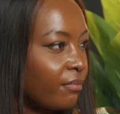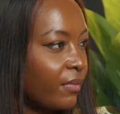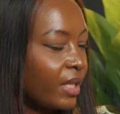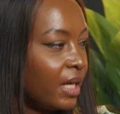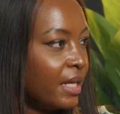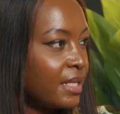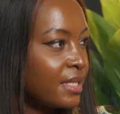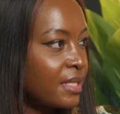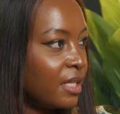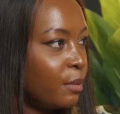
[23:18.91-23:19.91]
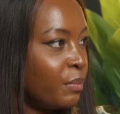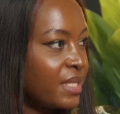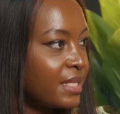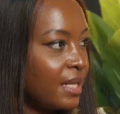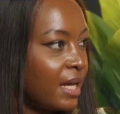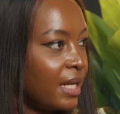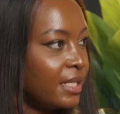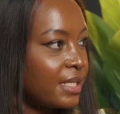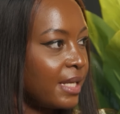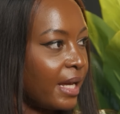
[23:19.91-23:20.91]
mm-hmm. it's mm. Bisida and
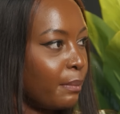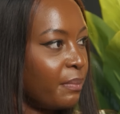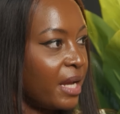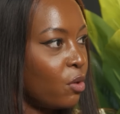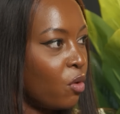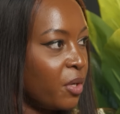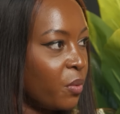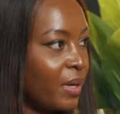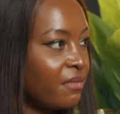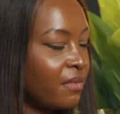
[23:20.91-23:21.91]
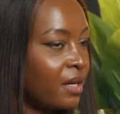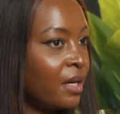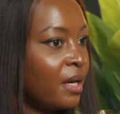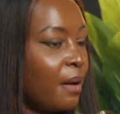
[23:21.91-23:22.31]
it's like a bad omen or whatever. Yeah.